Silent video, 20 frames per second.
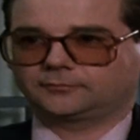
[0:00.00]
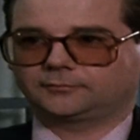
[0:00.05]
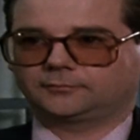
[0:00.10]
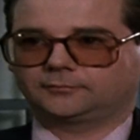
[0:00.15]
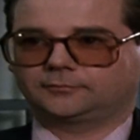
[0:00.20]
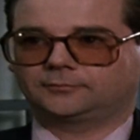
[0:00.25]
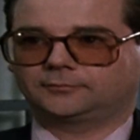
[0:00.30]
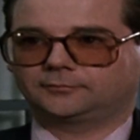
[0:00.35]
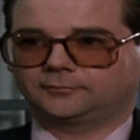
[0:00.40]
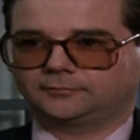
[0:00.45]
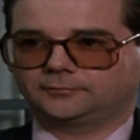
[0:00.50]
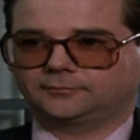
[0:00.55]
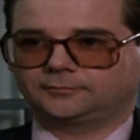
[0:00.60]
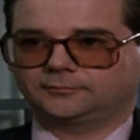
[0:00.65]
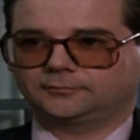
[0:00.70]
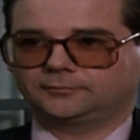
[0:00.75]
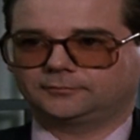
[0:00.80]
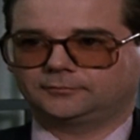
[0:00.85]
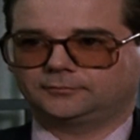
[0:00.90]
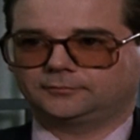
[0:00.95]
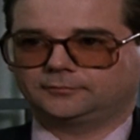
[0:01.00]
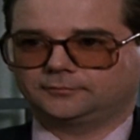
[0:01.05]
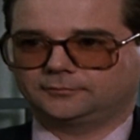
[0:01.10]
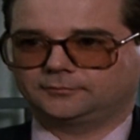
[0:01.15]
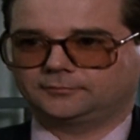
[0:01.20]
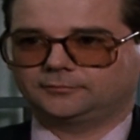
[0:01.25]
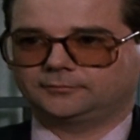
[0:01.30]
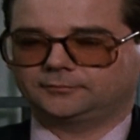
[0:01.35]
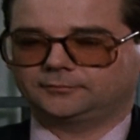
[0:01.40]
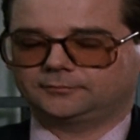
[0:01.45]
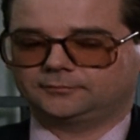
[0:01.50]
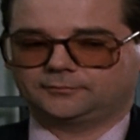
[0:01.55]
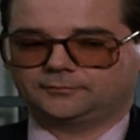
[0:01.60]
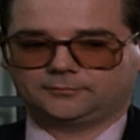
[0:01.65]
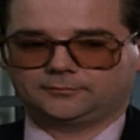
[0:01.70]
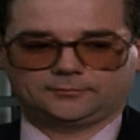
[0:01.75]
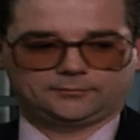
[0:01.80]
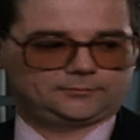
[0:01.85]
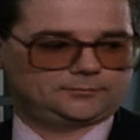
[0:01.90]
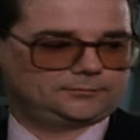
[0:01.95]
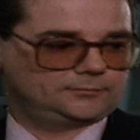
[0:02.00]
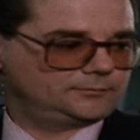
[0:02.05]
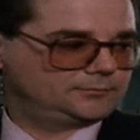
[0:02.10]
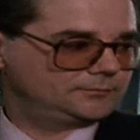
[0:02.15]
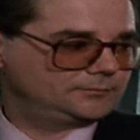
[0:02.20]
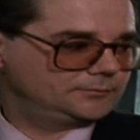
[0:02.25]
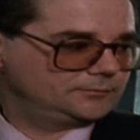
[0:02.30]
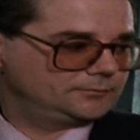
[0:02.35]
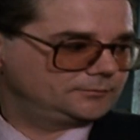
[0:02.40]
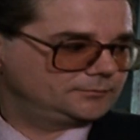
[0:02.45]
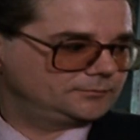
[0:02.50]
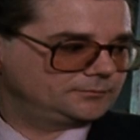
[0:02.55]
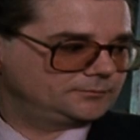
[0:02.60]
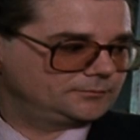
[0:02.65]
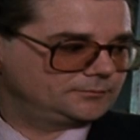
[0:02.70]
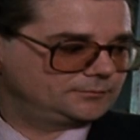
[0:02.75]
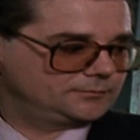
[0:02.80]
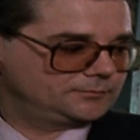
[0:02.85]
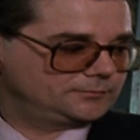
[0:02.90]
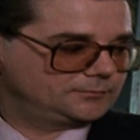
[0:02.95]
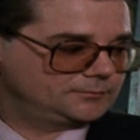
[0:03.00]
(silent)